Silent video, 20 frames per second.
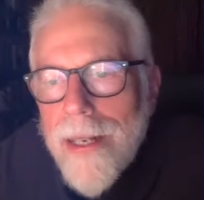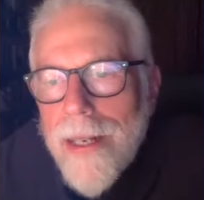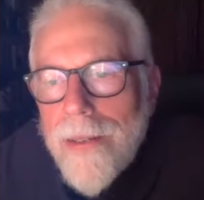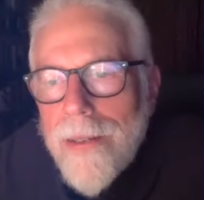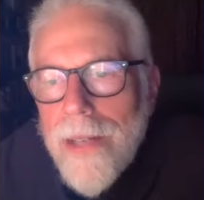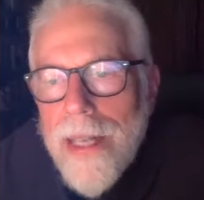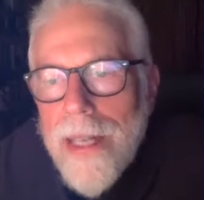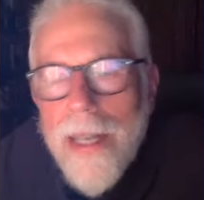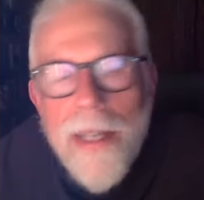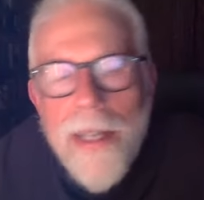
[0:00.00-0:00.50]

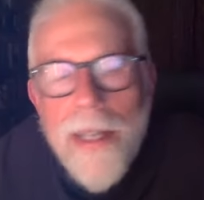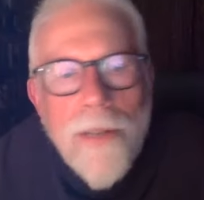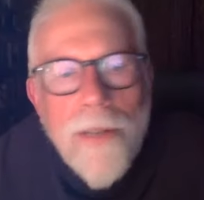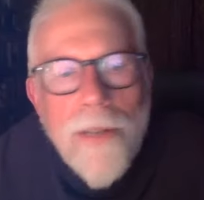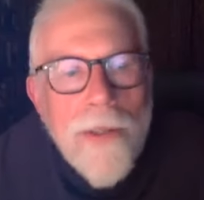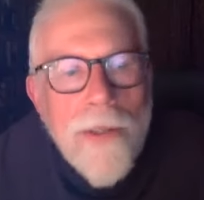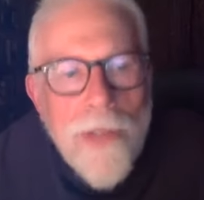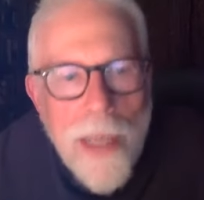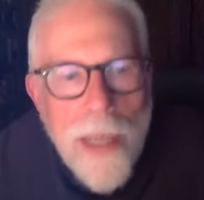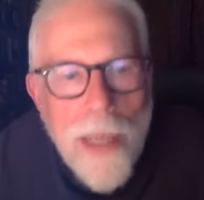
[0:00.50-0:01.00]
they had a
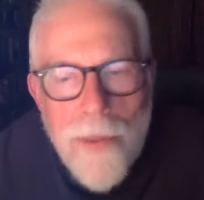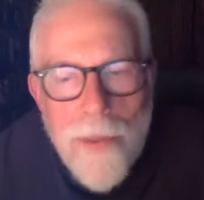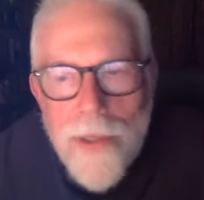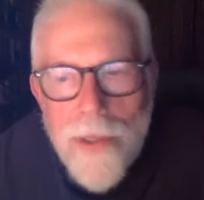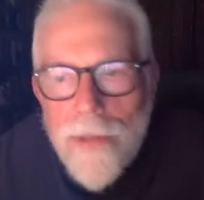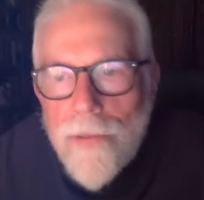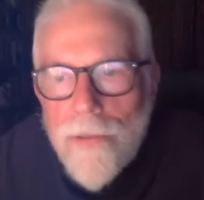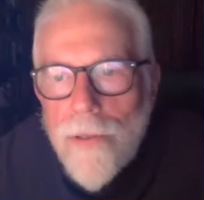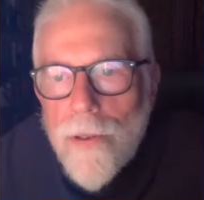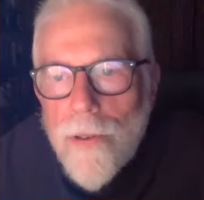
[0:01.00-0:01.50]

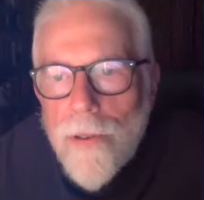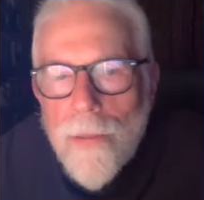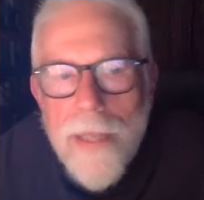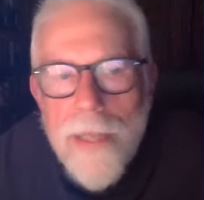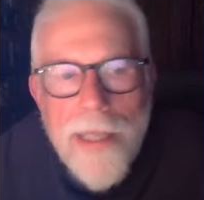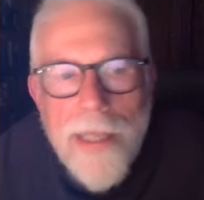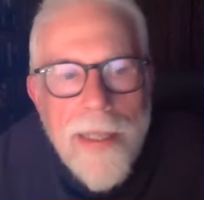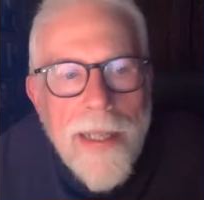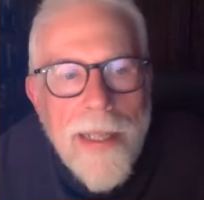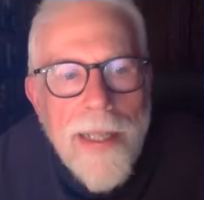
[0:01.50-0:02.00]
reception for
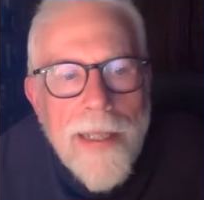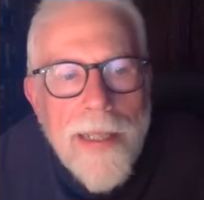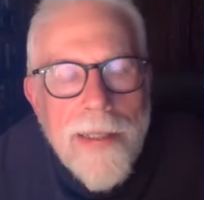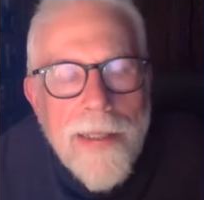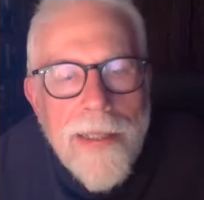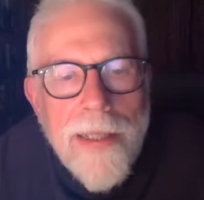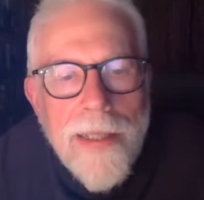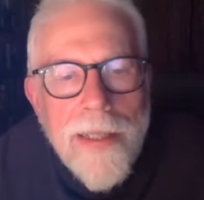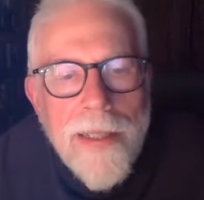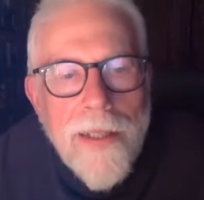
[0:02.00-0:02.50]
me at
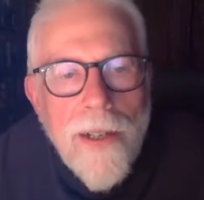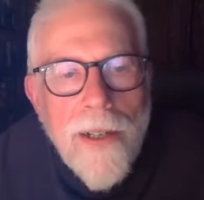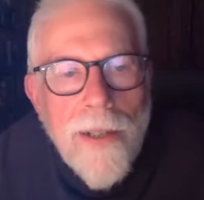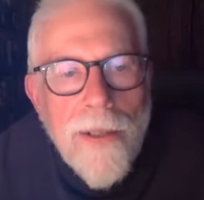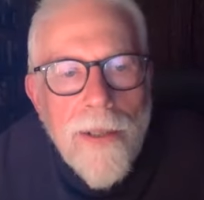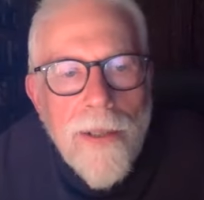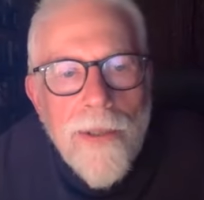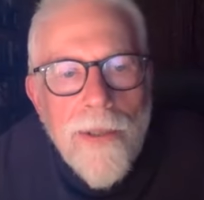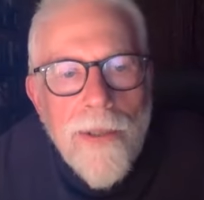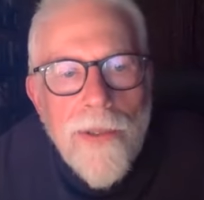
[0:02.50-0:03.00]

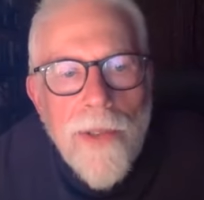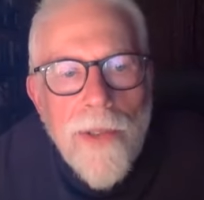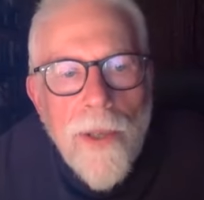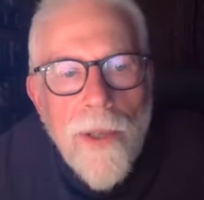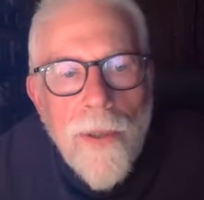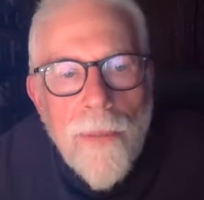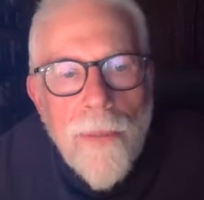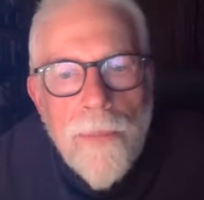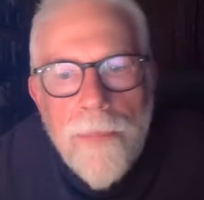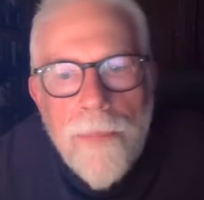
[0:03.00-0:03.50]
Carlos's
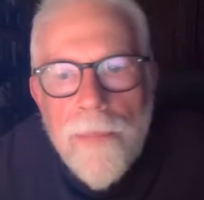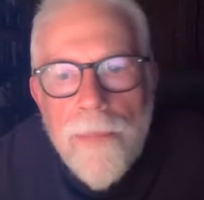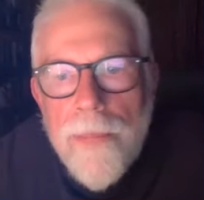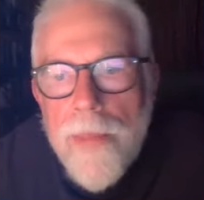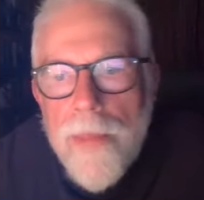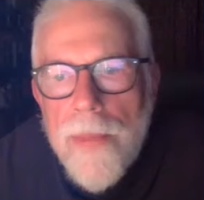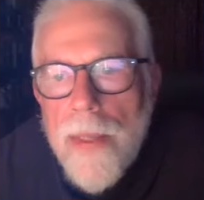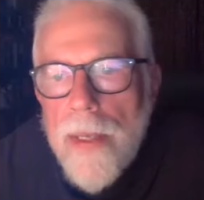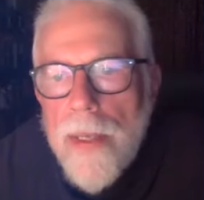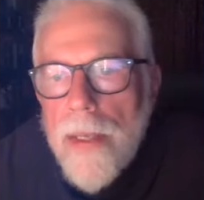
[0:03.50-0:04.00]
home
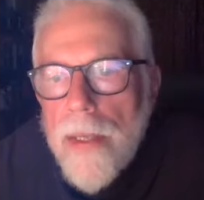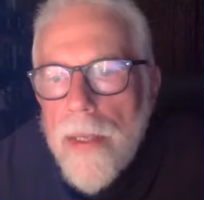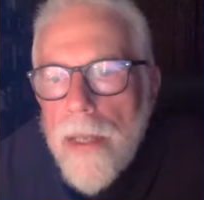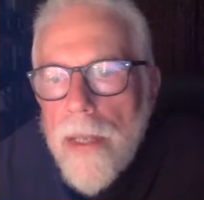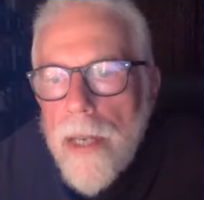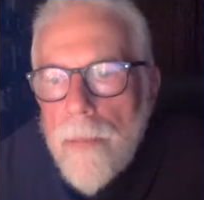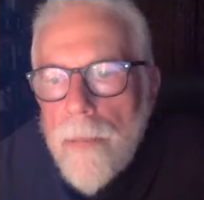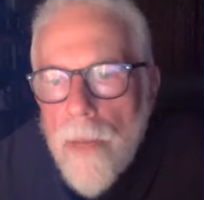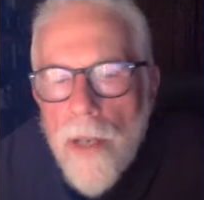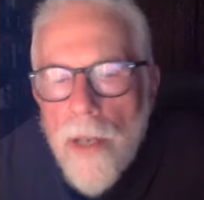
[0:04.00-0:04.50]

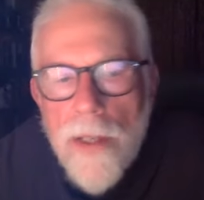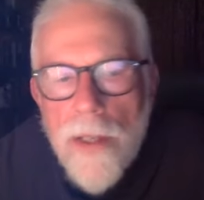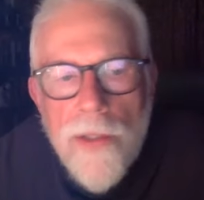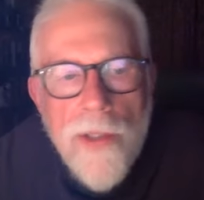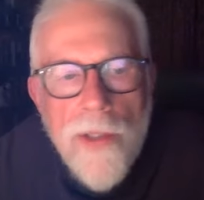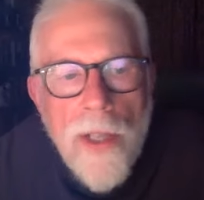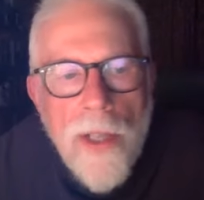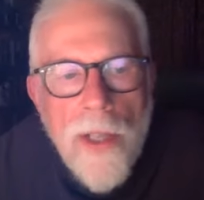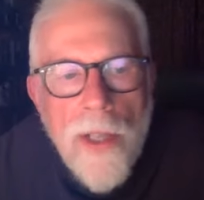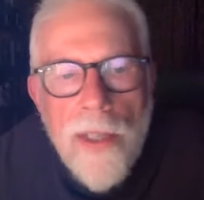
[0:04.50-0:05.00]
at
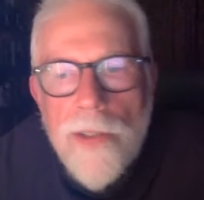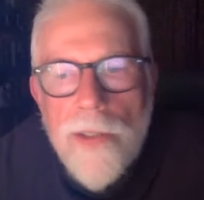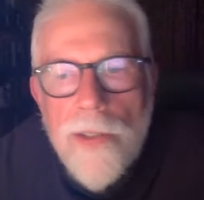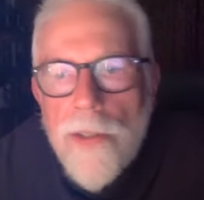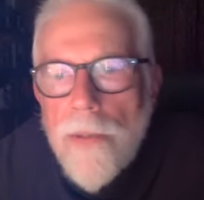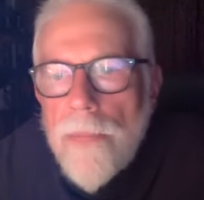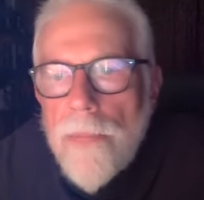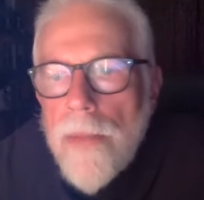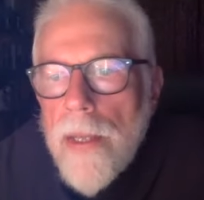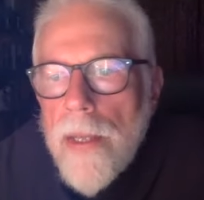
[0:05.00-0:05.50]
Marisol's.
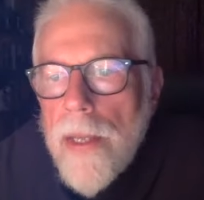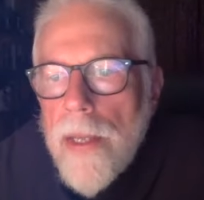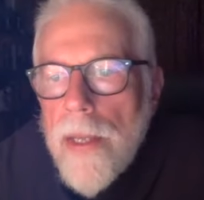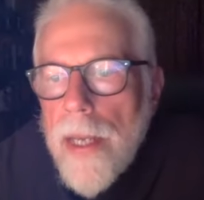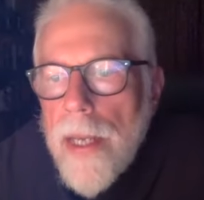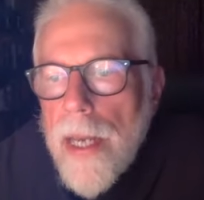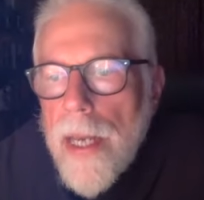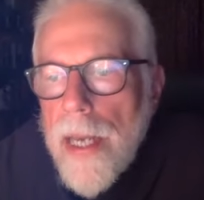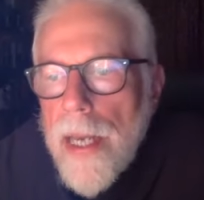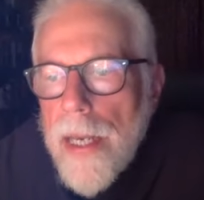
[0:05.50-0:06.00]

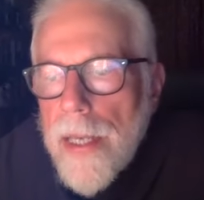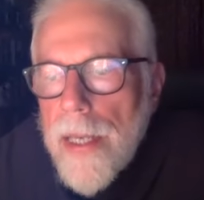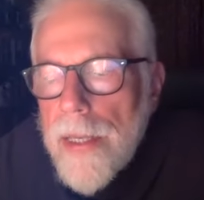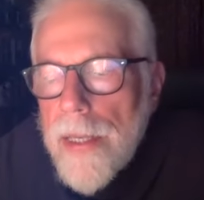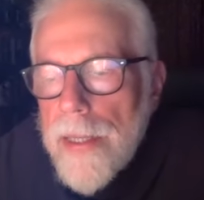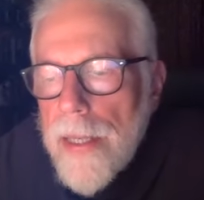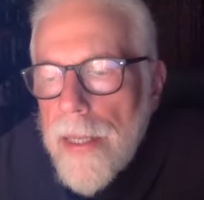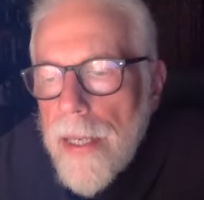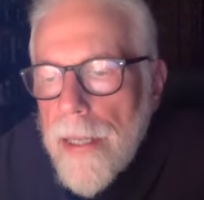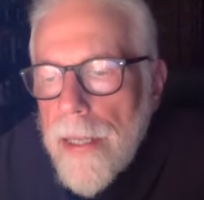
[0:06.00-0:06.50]

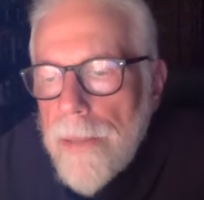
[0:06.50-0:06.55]
And